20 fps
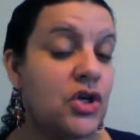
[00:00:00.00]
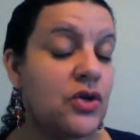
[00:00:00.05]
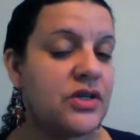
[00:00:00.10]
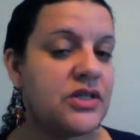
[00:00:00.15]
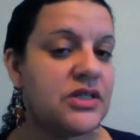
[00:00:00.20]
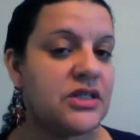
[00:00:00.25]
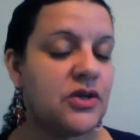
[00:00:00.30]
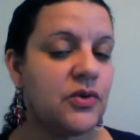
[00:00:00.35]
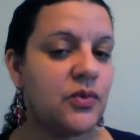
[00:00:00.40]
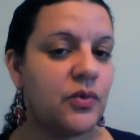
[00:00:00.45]

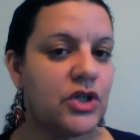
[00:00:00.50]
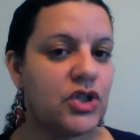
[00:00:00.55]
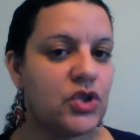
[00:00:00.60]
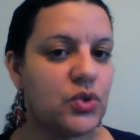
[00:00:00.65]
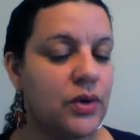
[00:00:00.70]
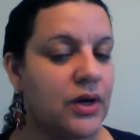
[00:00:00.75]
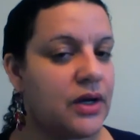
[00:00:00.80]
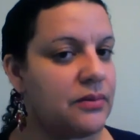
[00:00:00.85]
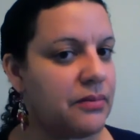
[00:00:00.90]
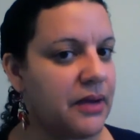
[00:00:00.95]
noticing
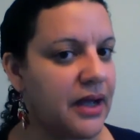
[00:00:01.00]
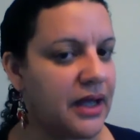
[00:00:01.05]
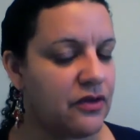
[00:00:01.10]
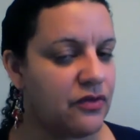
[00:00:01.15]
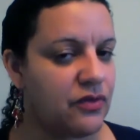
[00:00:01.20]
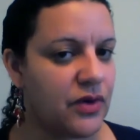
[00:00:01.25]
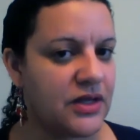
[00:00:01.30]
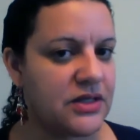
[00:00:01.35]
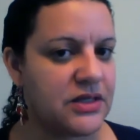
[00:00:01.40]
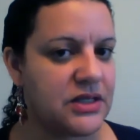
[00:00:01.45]
which one might
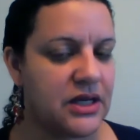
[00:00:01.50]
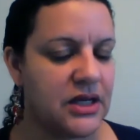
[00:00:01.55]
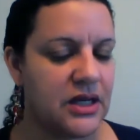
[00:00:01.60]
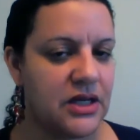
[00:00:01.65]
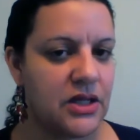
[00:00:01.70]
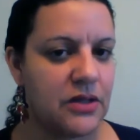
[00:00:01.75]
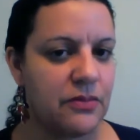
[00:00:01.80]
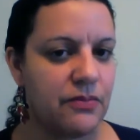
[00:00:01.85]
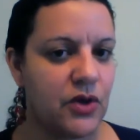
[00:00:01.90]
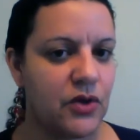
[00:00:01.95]
have
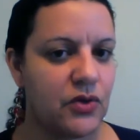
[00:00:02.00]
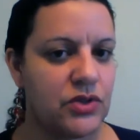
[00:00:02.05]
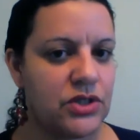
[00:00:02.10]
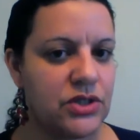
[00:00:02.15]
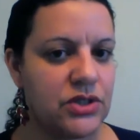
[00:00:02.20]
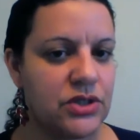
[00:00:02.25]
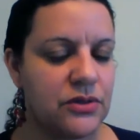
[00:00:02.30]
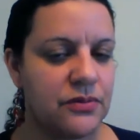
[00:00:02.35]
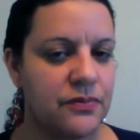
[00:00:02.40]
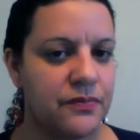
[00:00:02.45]
resonated the
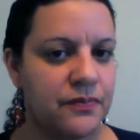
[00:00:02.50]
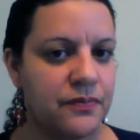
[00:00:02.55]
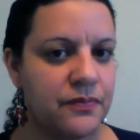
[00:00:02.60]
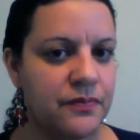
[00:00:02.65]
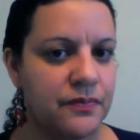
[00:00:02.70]
most,